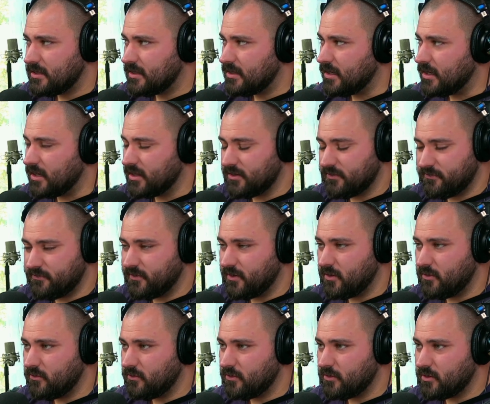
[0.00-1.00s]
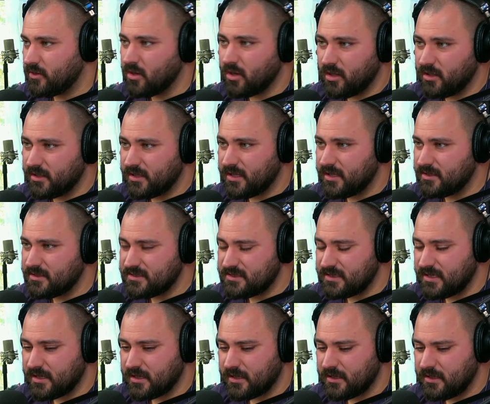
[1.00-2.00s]
on the phone calling in
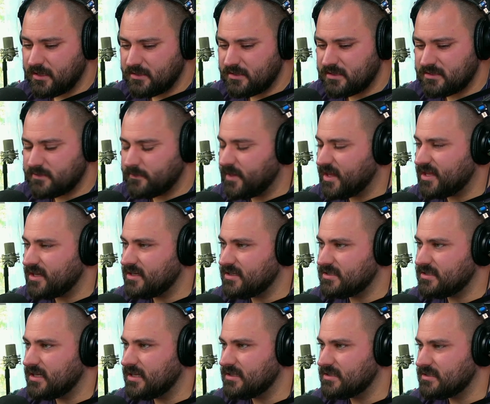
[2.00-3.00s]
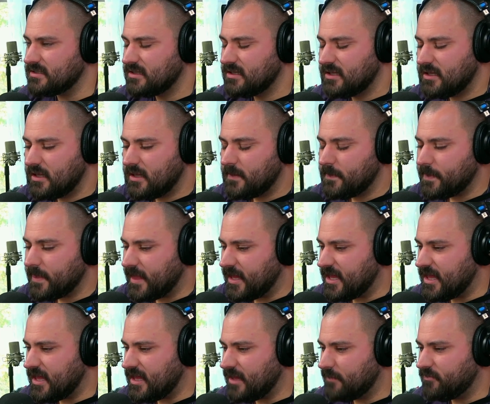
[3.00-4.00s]
sick. It doesn't make any sense. I
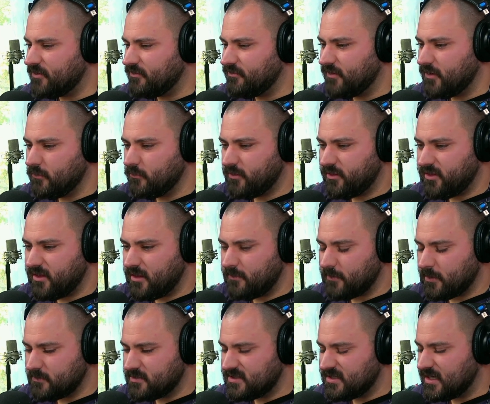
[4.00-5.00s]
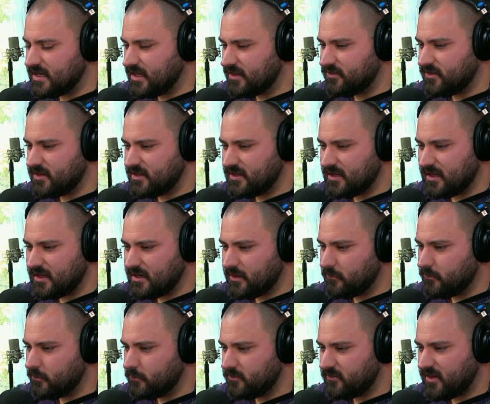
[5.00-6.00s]
hang up the phone with him. I'm sitting at the
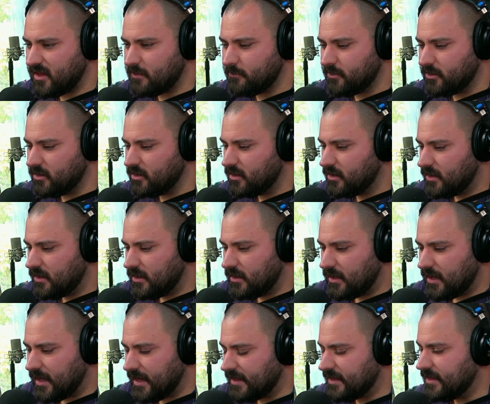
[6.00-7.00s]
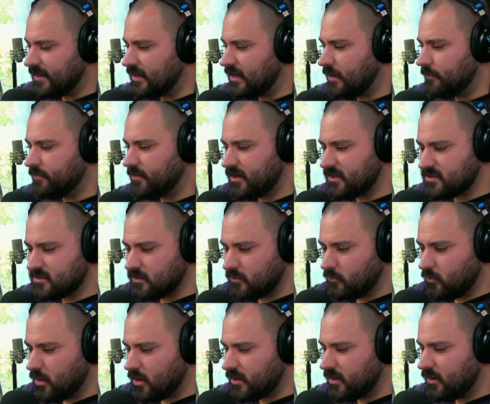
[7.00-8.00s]
dining room table. I get up and I start
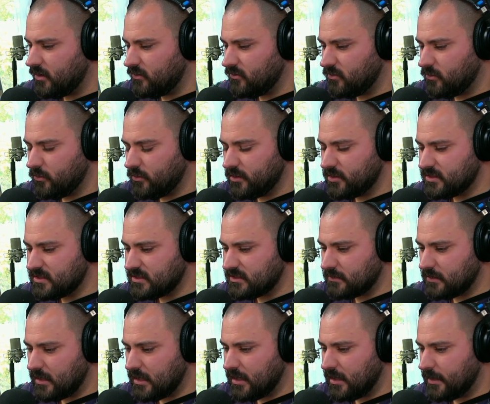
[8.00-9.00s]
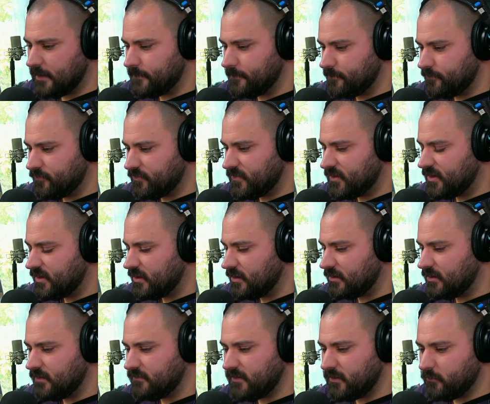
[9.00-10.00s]
walking towards um, the
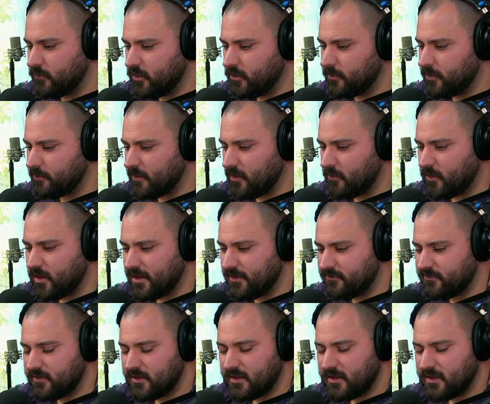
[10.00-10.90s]
living room and my wife,